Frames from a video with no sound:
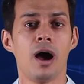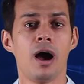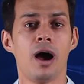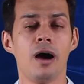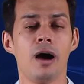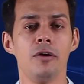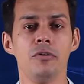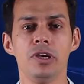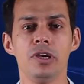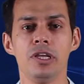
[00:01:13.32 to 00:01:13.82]

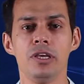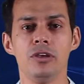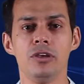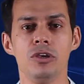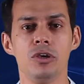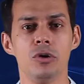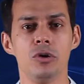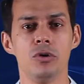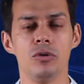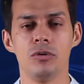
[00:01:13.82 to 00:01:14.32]
How do
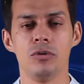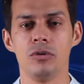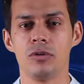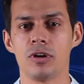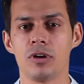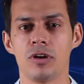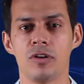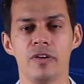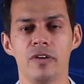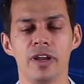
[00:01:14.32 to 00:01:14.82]
you
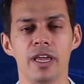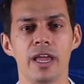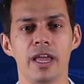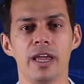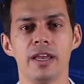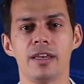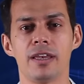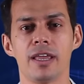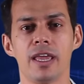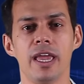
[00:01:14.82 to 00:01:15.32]

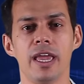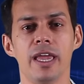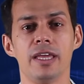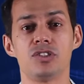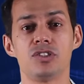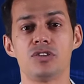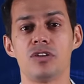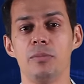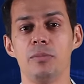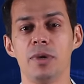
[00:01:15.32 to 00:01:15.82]
create a
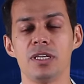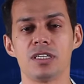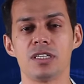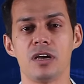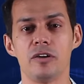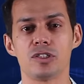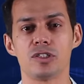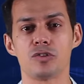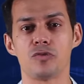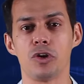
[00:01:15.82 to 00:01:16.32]
streaming
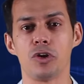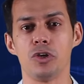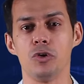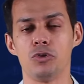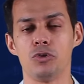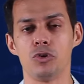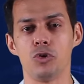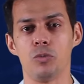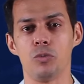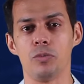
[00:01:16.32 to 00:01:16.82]
service like
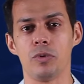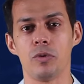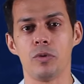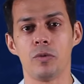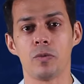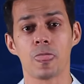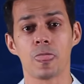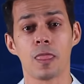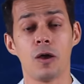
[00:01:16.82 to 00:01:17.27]
YouTube?